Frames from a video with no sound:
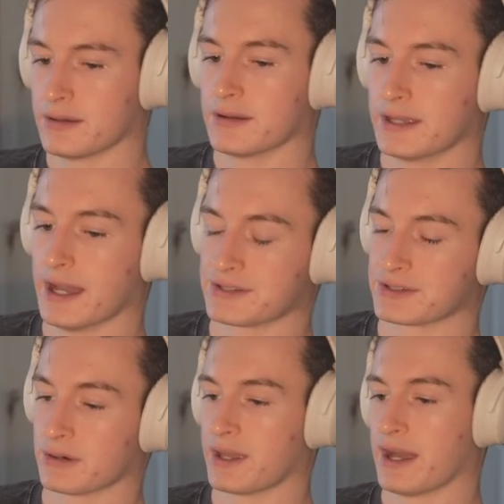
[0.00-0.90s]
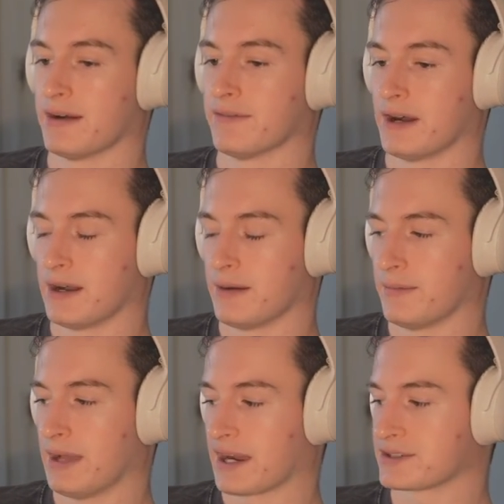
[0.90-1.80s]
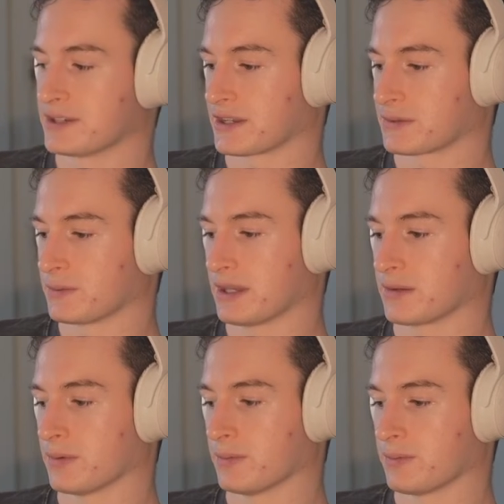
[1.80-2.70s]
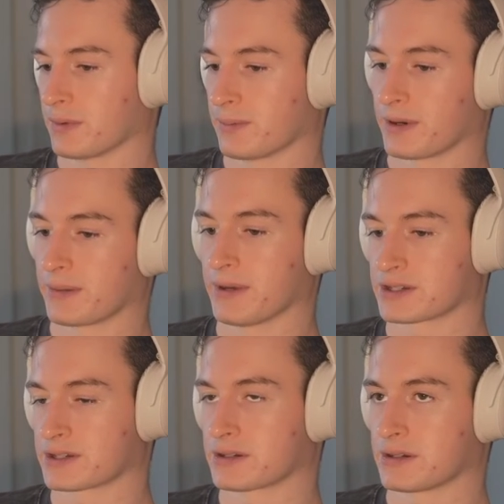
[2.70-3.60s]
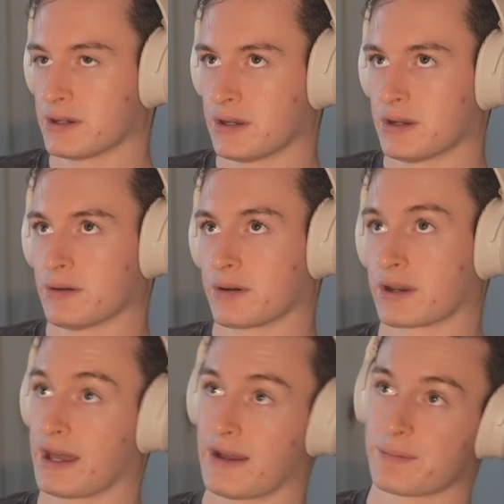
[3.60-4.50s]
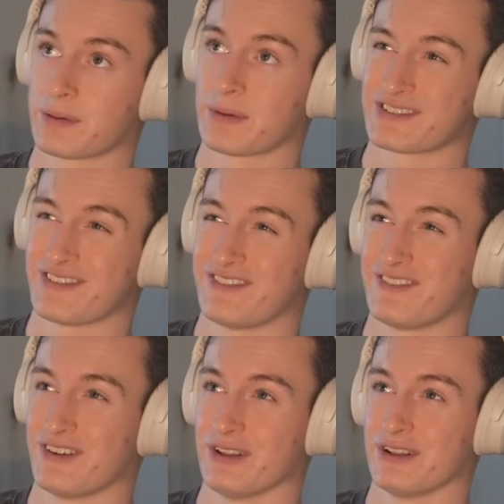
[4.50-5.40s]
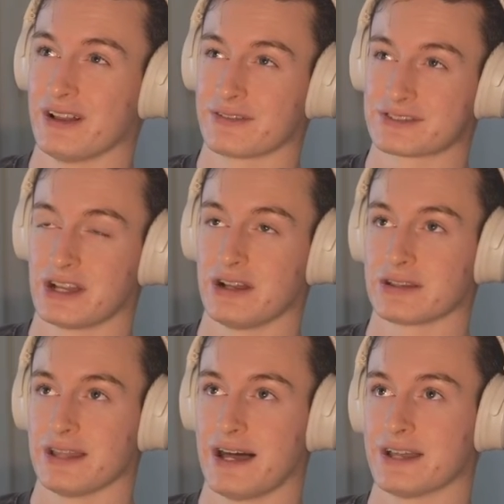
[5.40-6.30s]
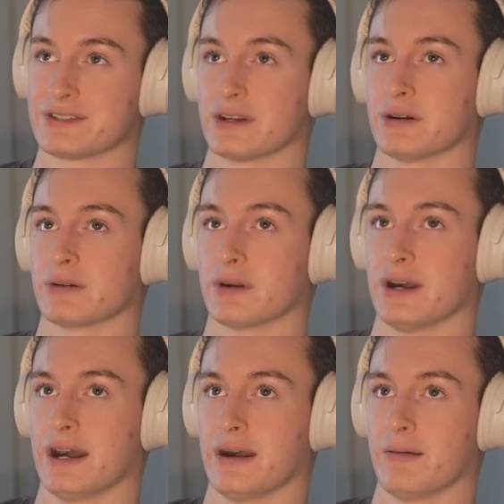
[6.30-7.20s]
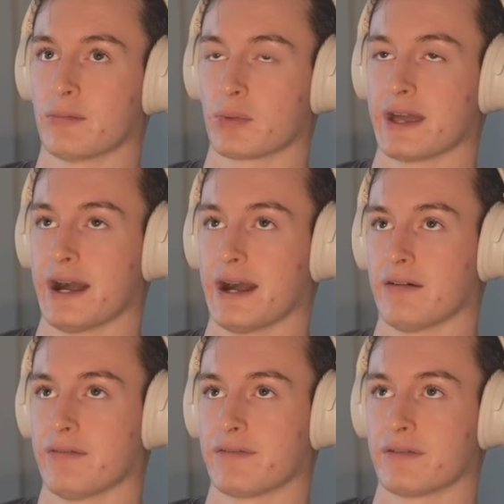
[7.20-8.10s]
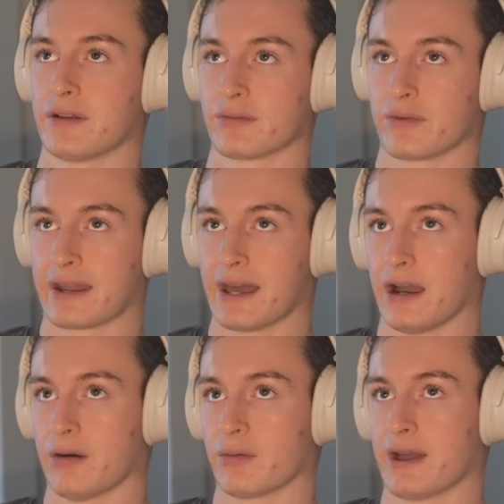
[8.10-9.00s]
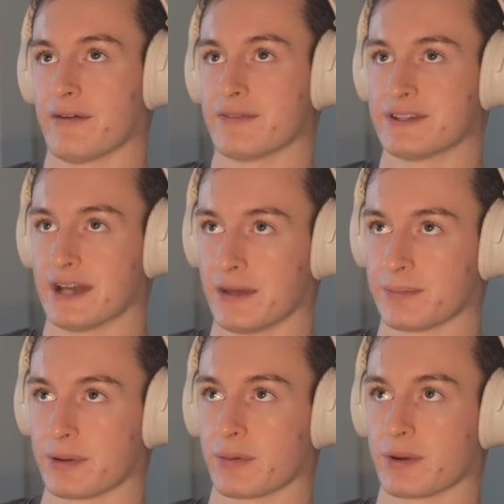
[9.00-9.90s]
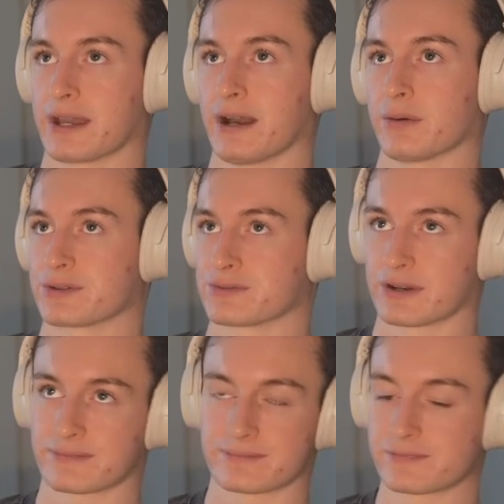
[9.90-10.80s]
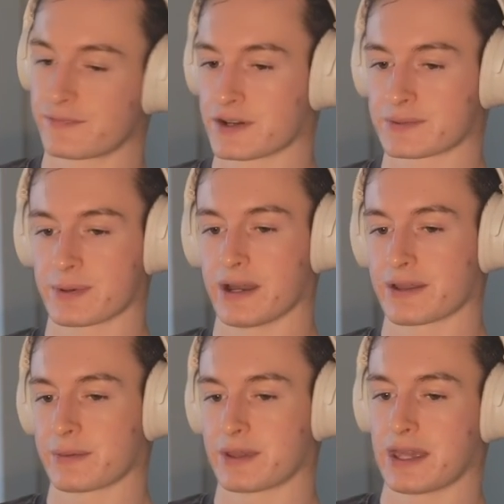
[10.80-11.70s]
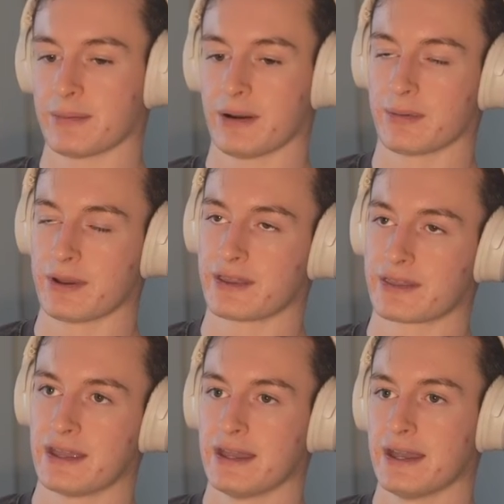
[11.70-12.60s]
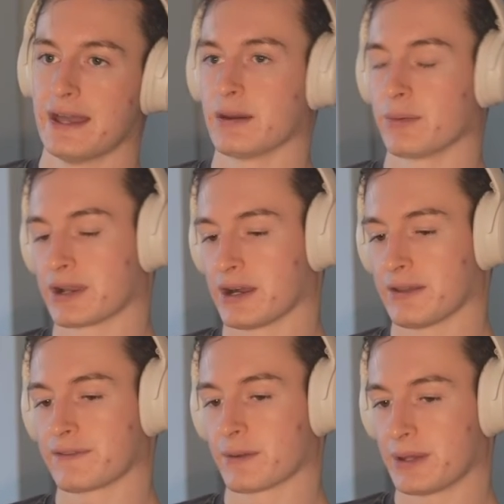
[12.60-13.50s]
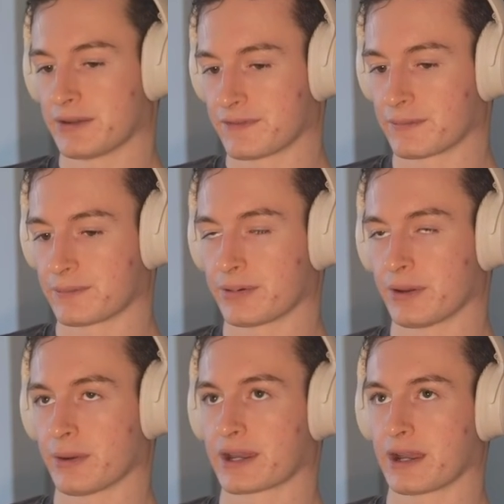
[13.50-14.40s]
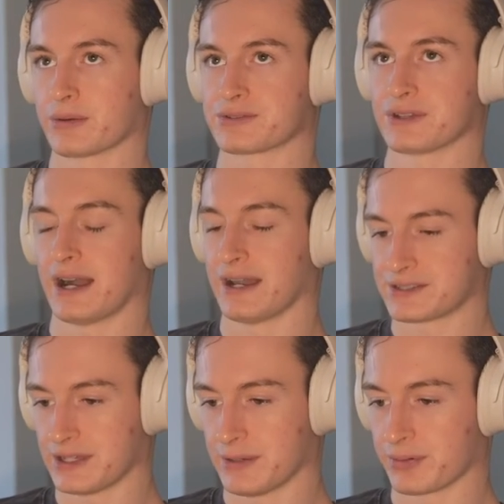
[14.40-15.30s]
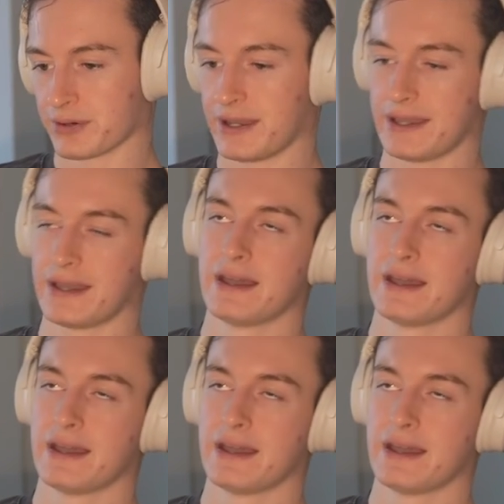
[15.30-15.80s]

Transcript: Yeah, so we have um, actually next week. we we are pretty much we're gonna have pretty much a full, a solid line. So um, we have right now we have the Dial pre workout, which was our first product that we came out with, and then we got Forbidden pre workout, which was a high stim pre,